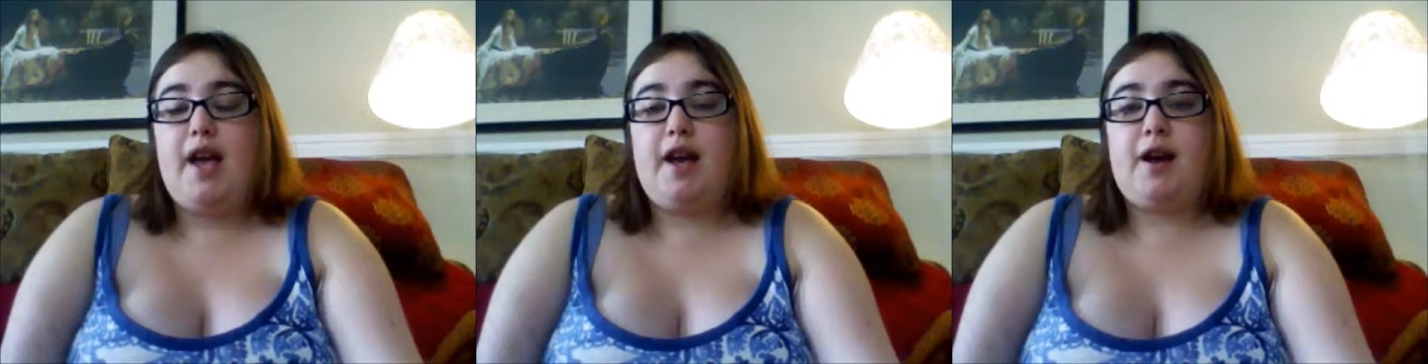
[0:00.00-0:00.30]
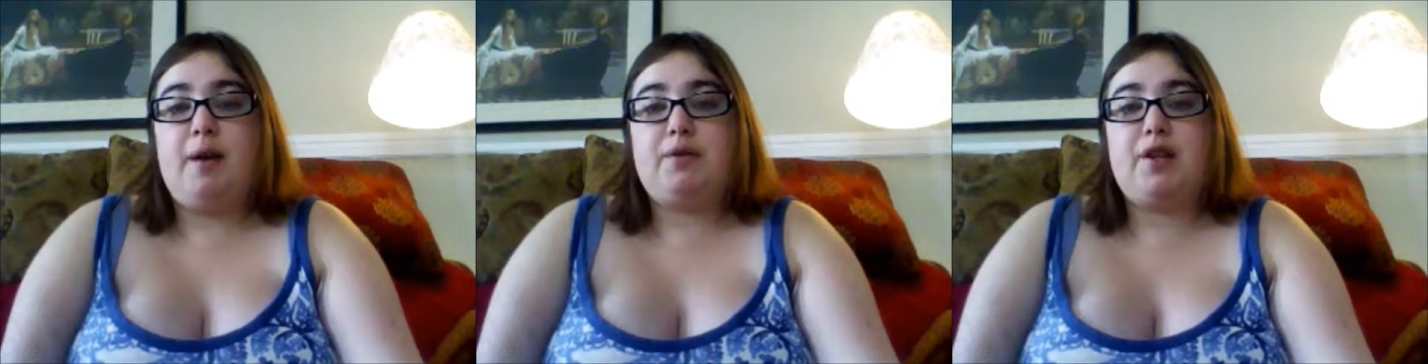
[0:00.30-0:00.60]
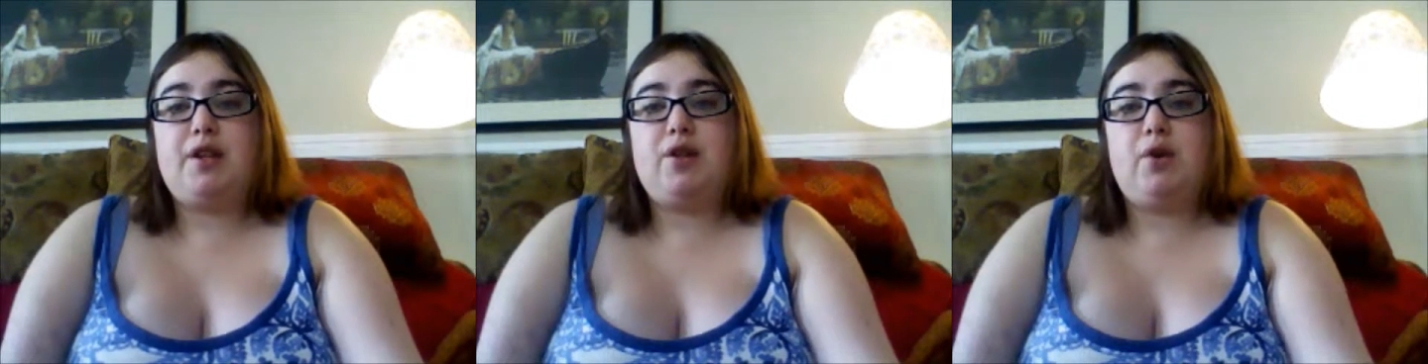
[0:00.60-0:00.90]
It comes
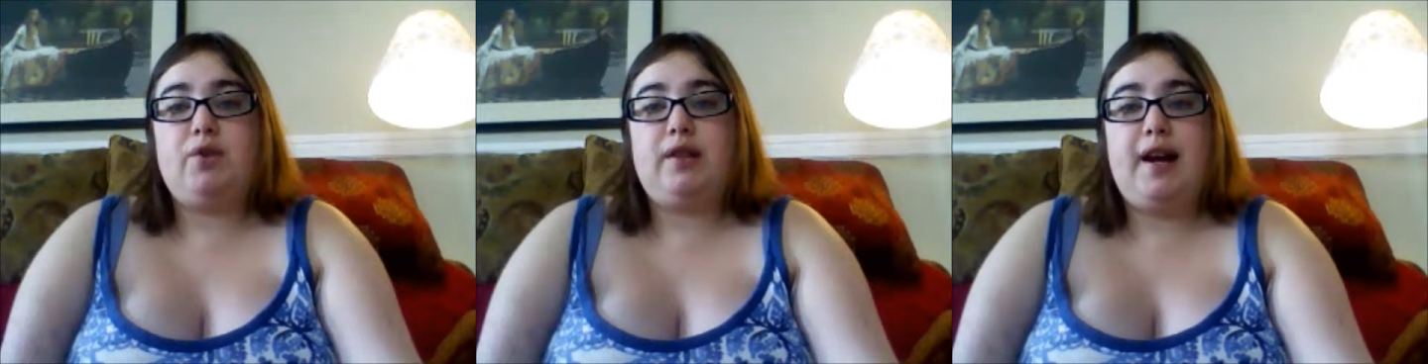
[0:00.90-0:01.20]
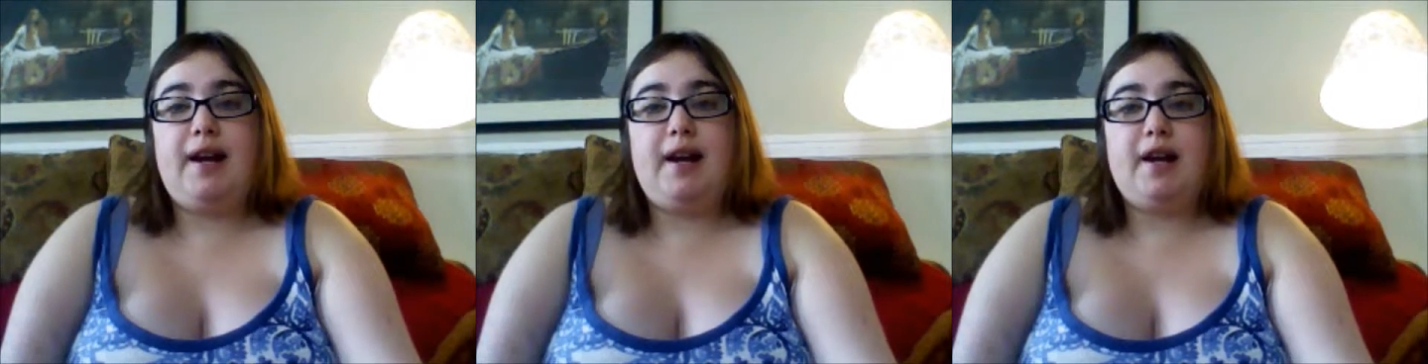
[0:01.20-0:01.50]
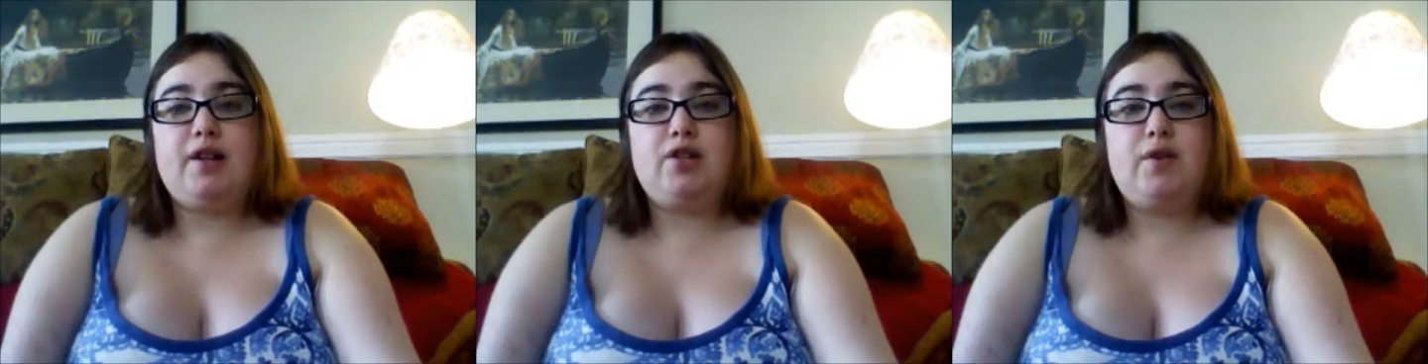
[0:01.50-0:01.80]
with its own
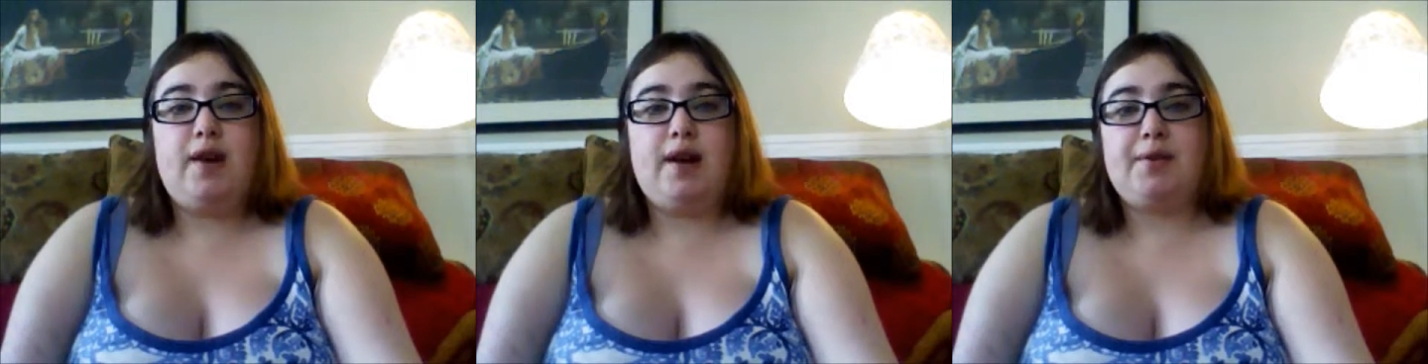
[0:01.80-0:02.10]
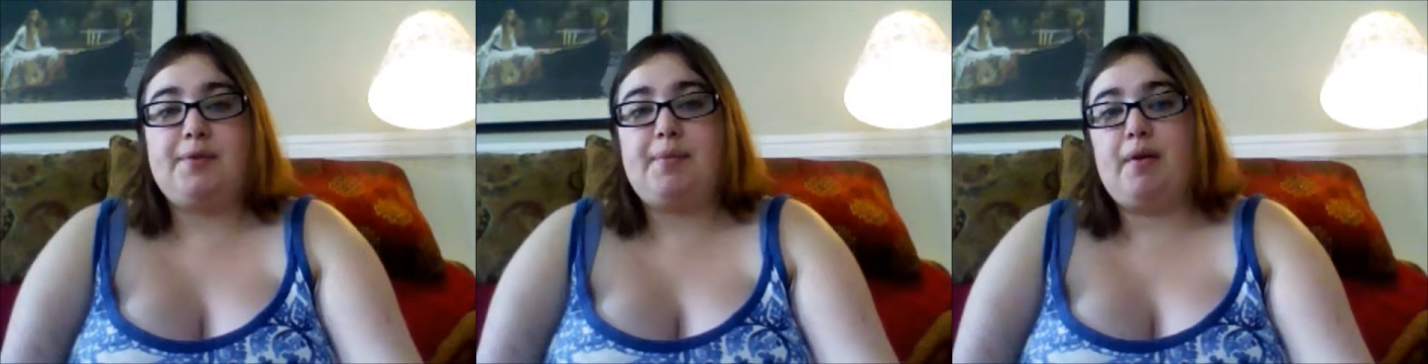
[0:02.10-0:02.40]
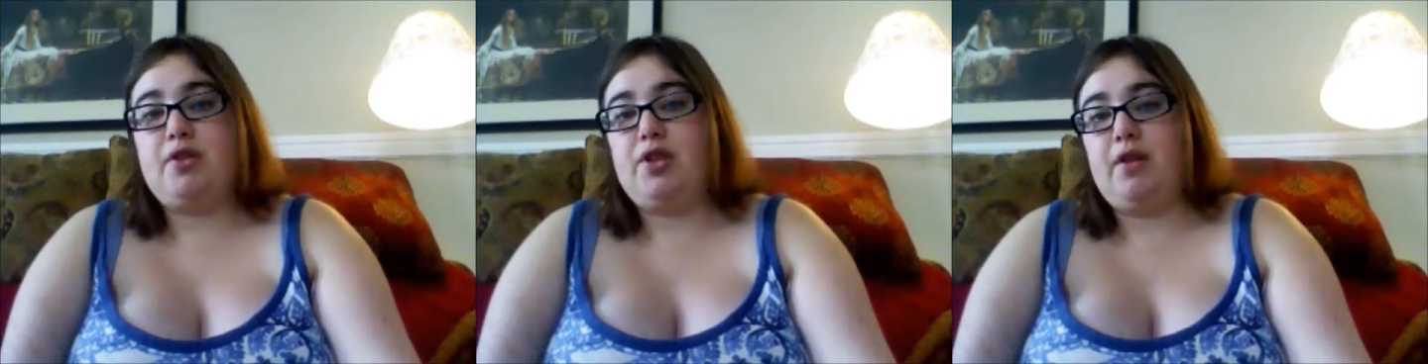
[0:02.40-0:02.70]
lighting and two handles by
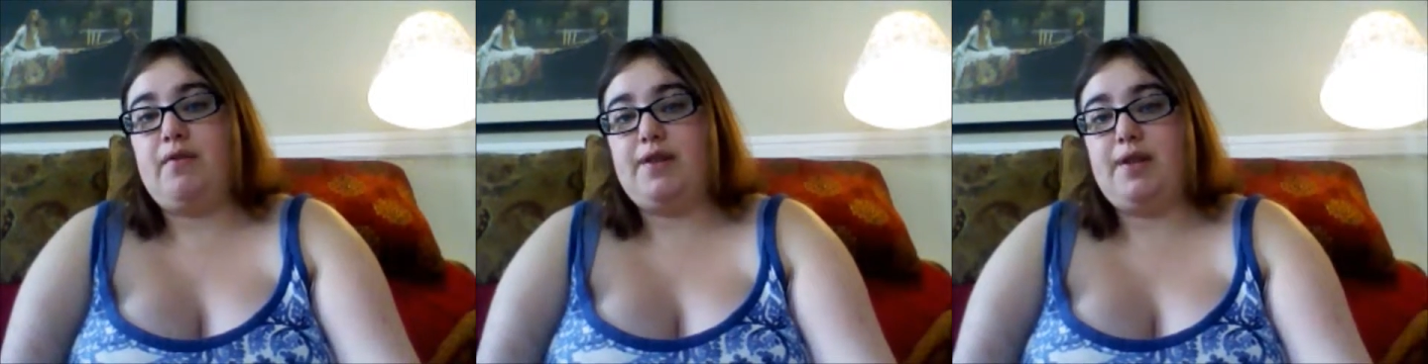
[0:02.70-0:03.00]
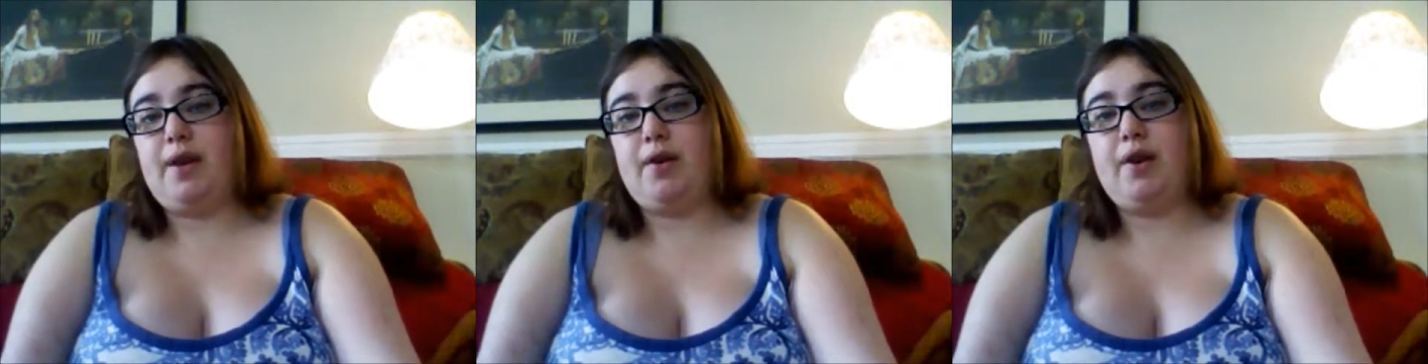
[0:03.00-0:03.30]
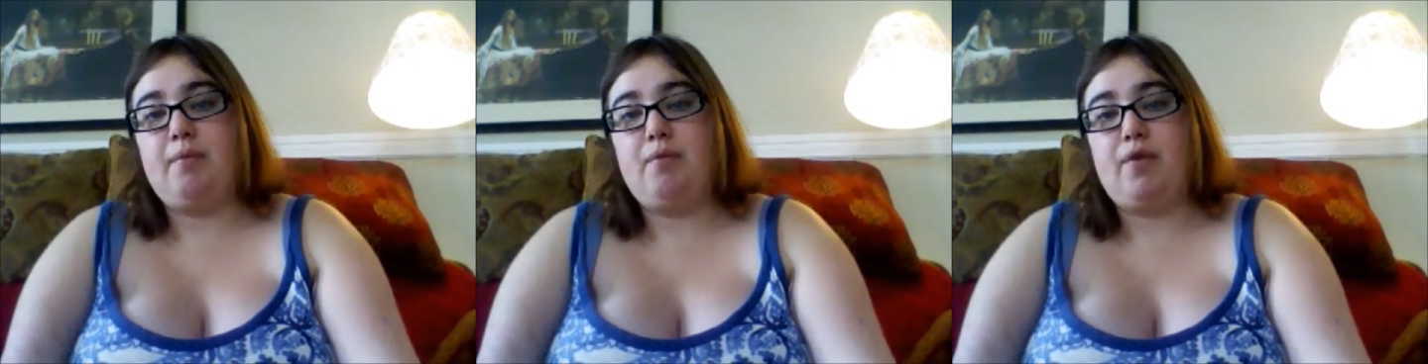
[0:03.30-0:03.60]
which the investigator
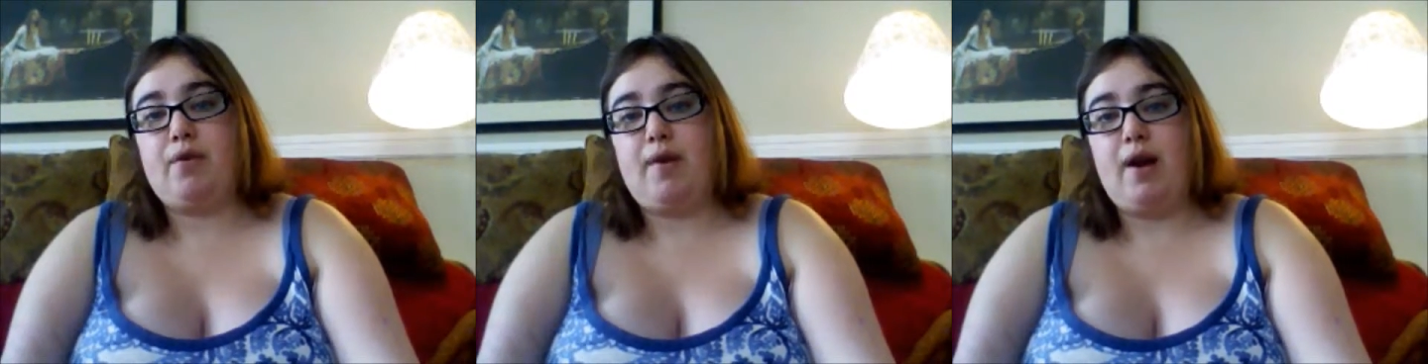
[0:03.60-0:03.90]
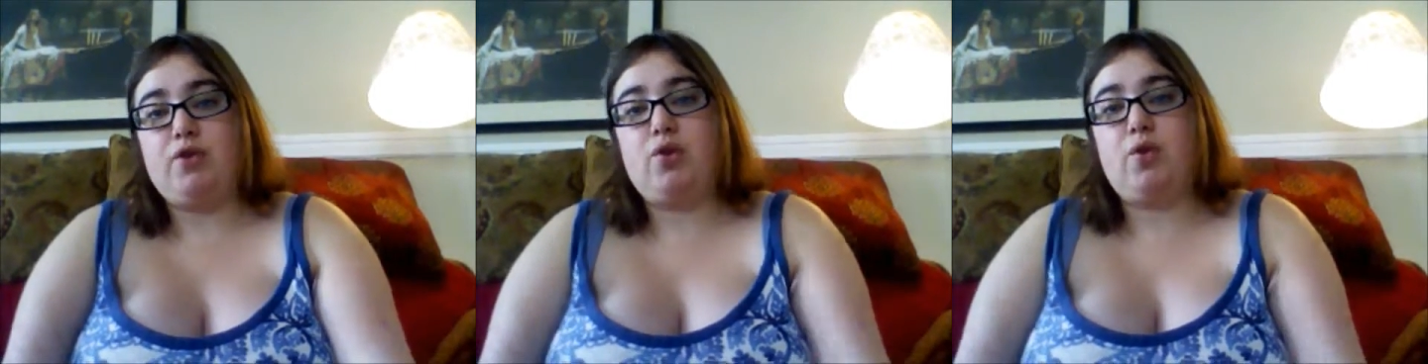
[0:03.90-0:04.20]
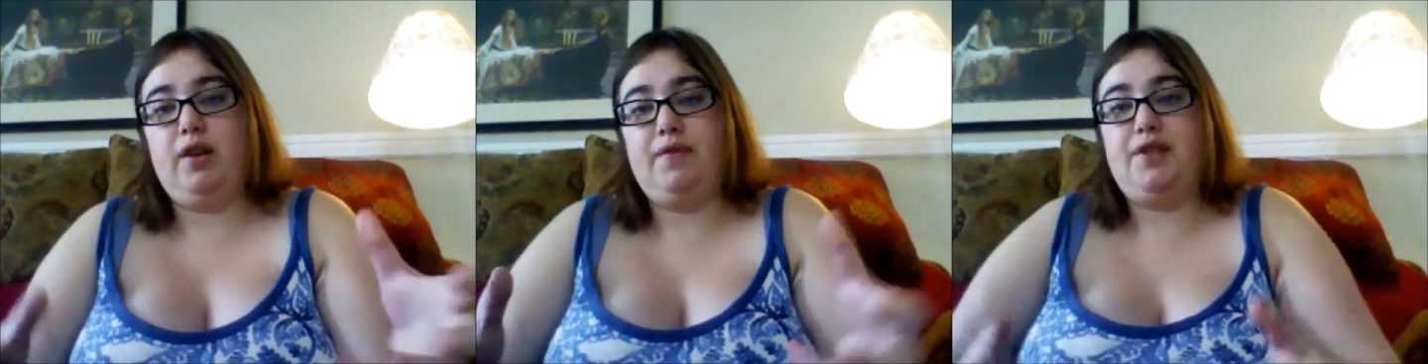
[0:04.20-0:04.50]
can move it around
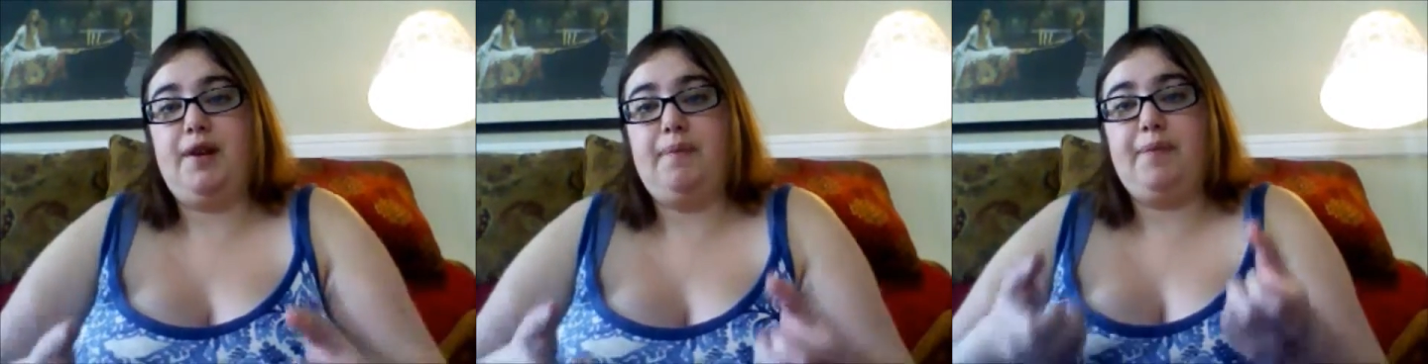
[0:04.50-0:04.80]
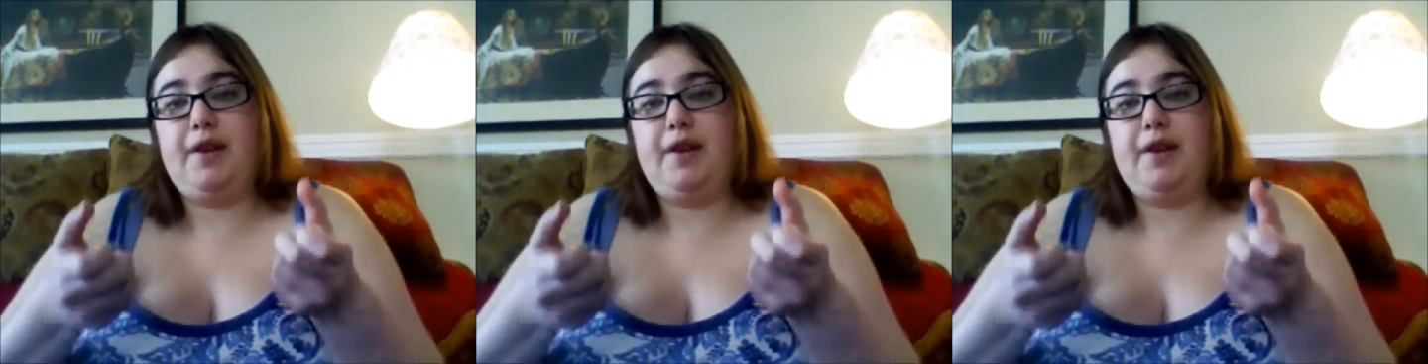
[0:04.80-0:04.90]
or lift it